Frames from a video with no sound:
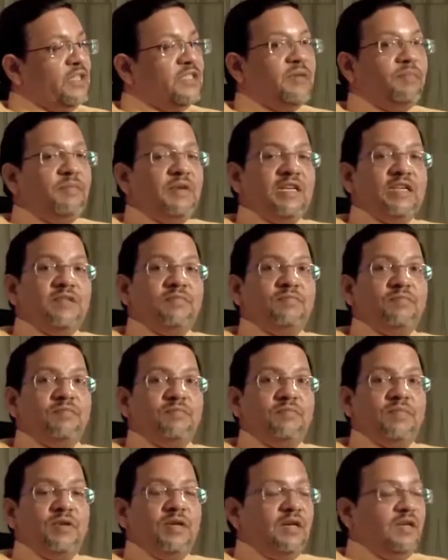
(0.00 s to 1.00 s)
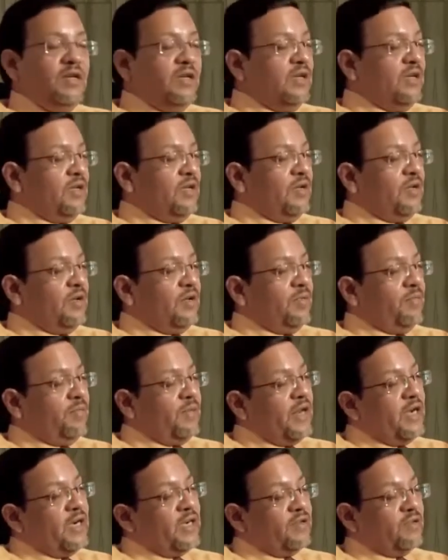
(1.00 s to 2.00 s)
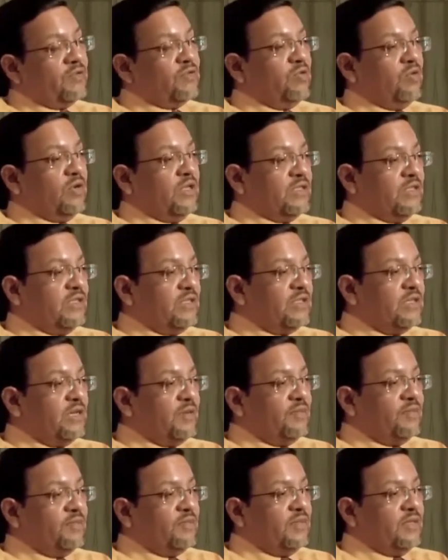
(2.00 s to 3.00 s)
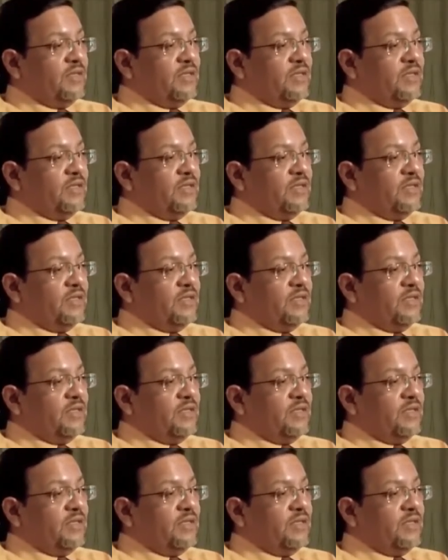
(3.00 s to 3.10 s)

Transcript: is the biggest planet in our solar system,